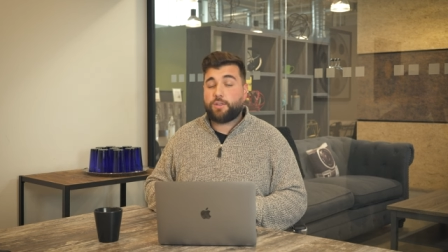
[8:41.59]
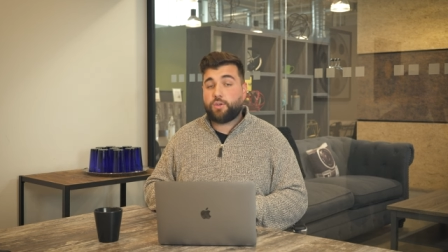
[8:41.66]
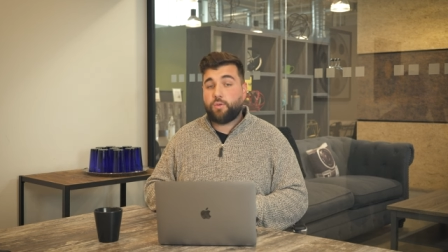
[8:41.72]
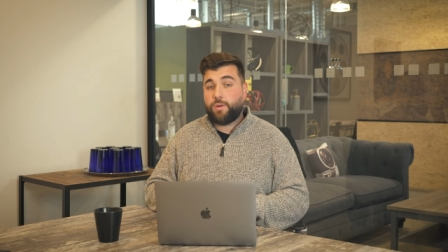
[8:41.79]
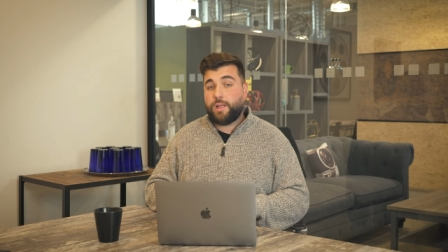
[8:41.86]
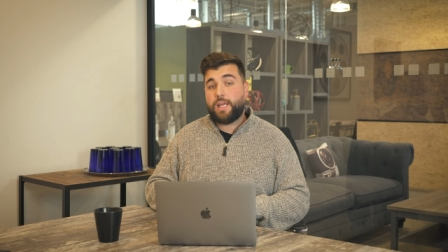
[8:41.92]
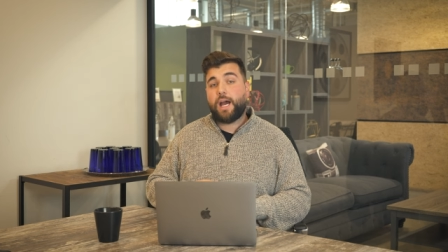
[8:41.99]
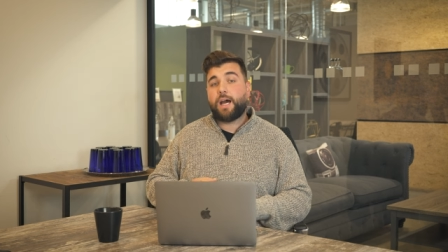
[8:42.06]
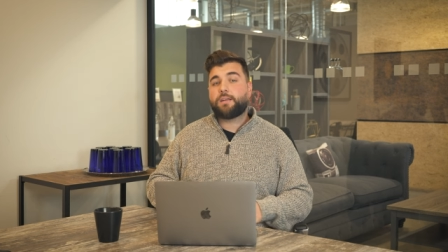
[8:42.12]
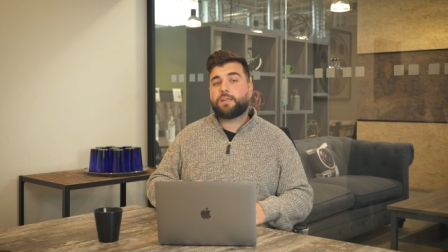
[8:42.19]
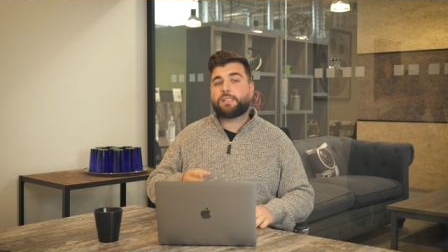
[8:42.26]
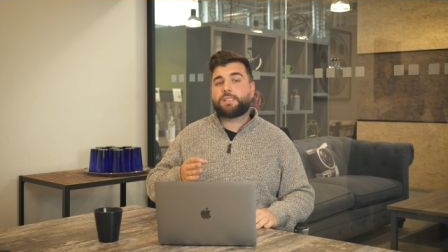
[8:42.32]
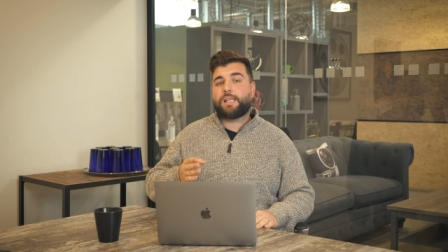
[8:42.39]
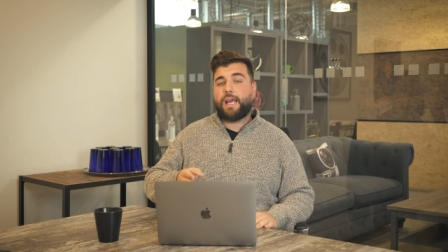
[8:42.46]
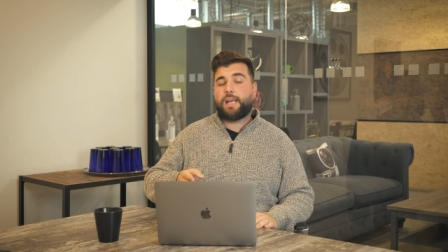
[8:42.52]
So really
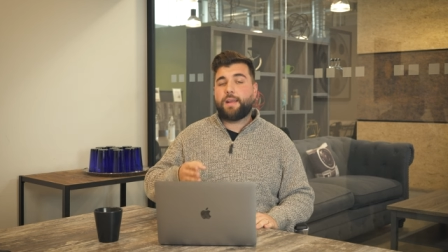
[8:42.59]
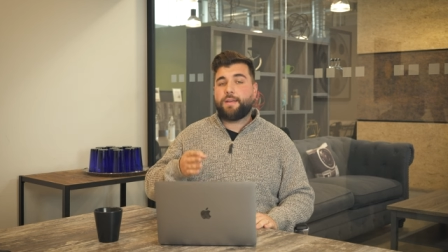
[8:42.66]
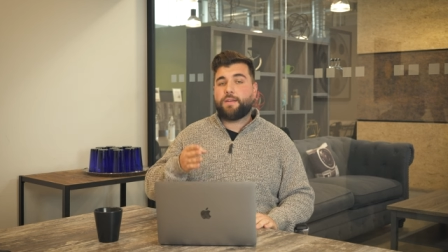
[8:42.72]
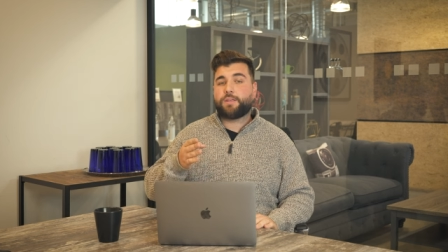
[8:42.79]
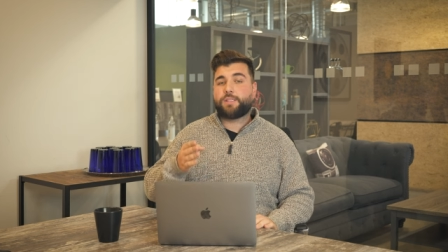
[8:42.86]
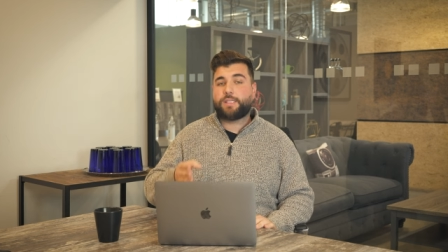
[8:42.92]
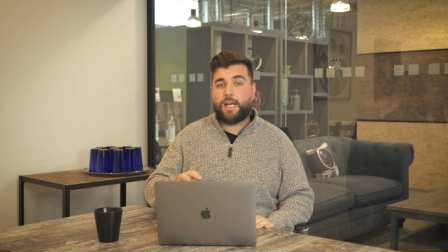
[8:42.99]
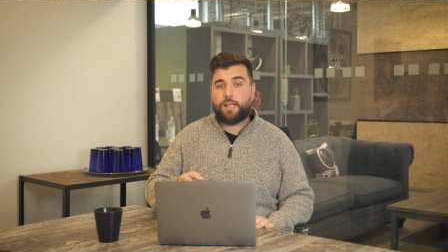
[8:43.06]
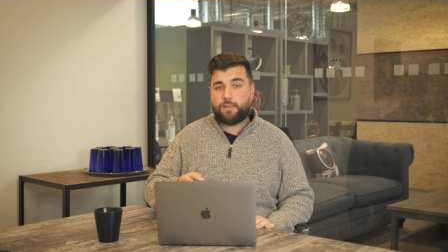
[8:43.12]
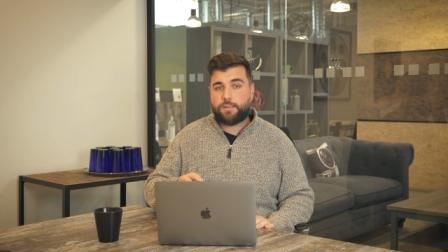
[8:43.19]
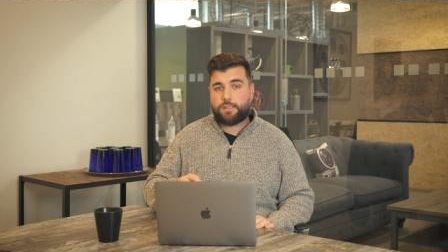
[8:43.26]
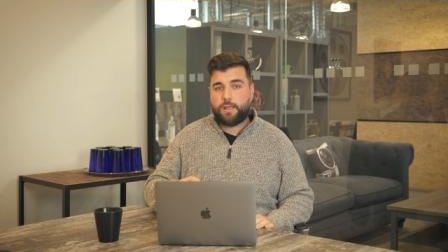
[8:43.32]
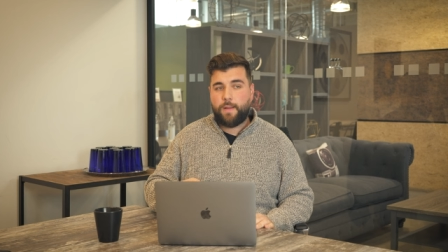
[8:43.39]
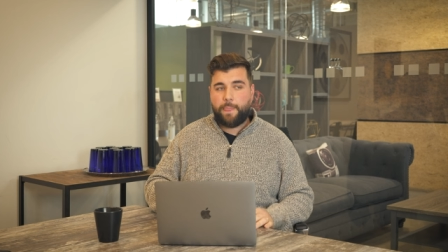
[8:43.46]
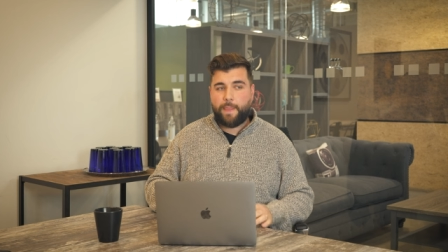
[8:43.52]
understanding your
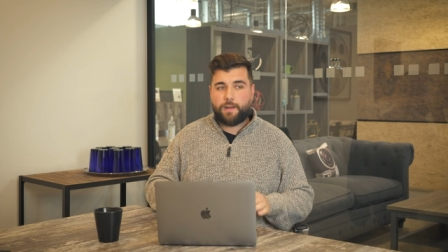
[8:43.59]
sellers,